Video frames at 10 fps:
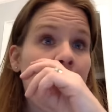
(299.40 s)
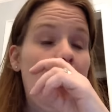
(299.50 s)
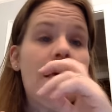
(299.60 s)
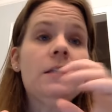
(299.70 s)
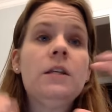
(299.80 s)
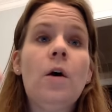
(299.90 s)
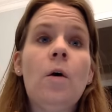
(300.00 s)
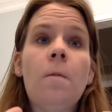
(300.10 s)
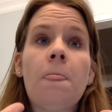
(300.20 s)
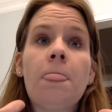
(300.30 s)

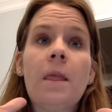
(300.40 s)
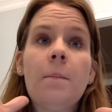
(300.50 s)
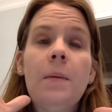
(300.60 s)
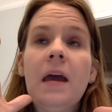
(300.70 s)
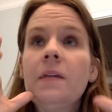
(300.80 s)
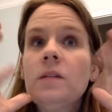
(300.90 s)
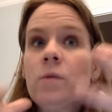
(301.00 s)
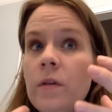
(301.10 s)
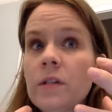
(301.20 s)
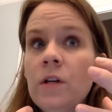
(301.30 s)
So pick the
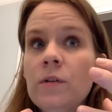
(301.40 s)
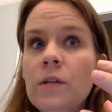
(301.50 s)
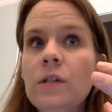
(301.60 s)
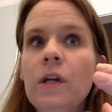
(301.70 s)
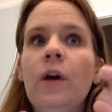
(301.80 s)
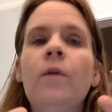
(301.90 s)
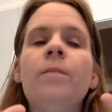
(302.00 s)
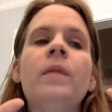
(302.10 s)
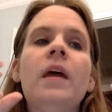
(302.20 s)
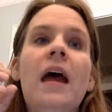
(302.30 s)
store that's closest to you
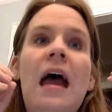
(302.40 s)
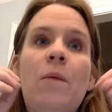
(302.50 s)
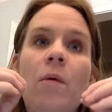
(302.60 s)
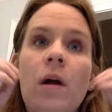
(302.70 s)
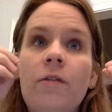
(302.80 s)
and we want to